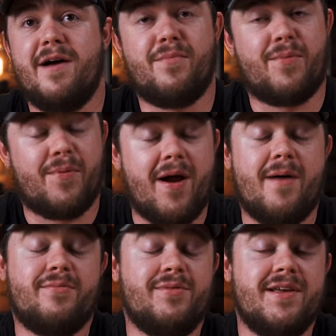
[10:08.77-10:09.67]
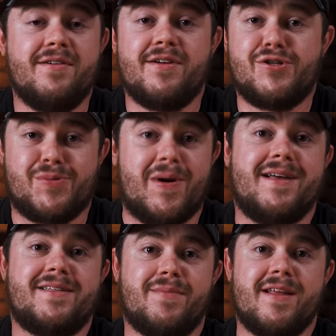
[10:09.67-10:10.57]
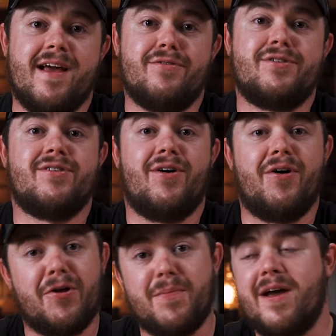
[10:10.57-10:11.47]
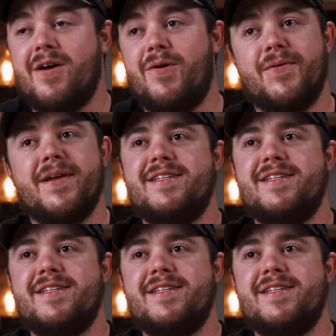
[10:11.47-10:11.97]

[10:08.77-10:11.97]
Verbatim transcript: I'm probably going to try something else on my own.